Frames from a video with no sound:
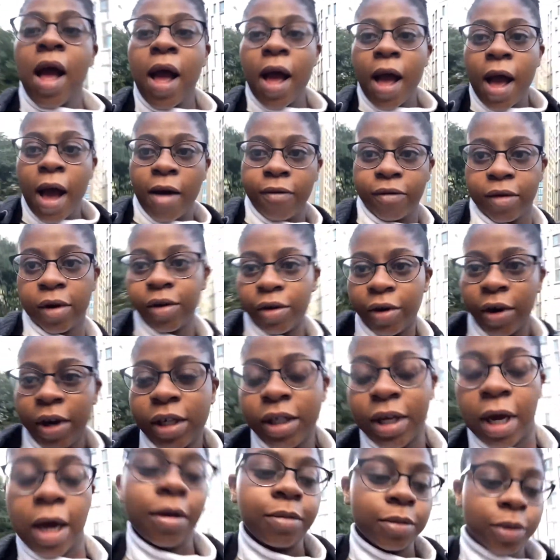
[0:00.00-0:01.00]
having a great
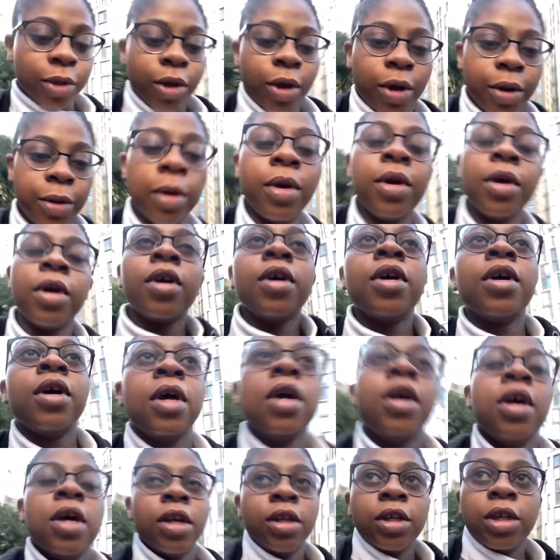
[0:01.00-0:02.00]
time, so
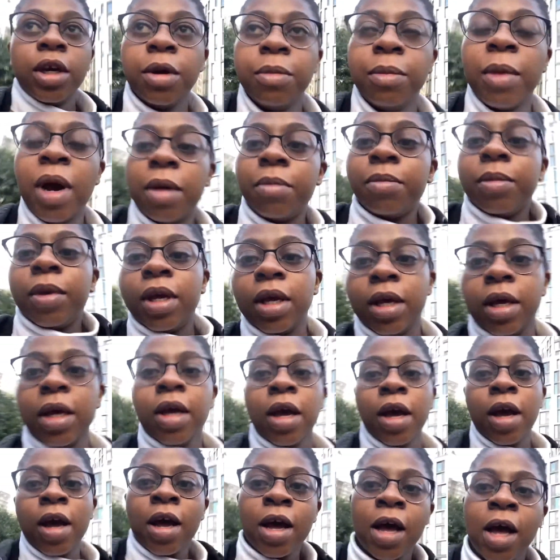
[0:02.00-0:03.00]
don't mind me.
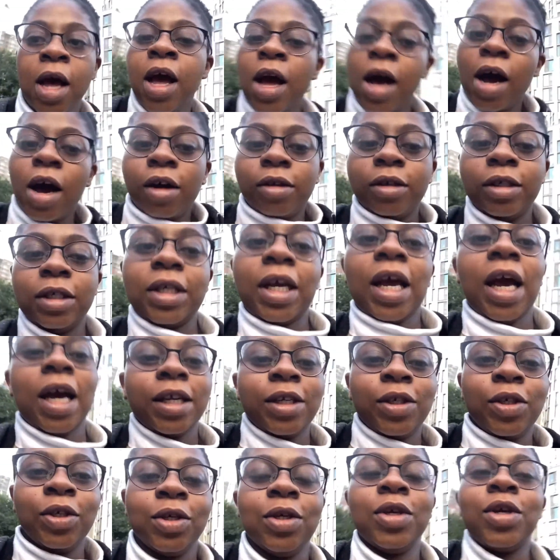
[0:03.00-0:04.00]
I'll just
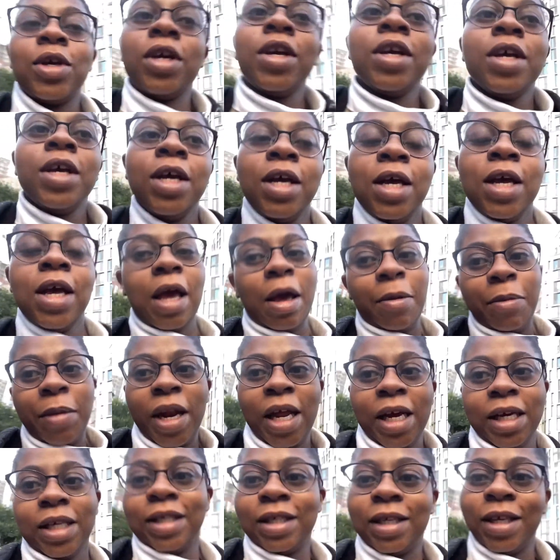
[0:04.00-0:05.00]
catch you in my
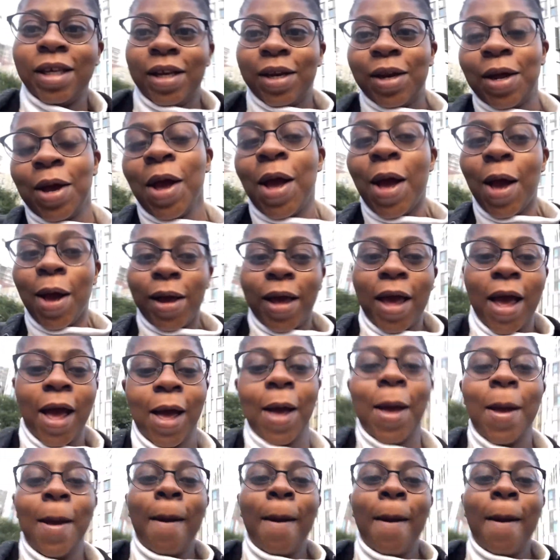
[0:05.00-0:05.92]
next scene. Okay.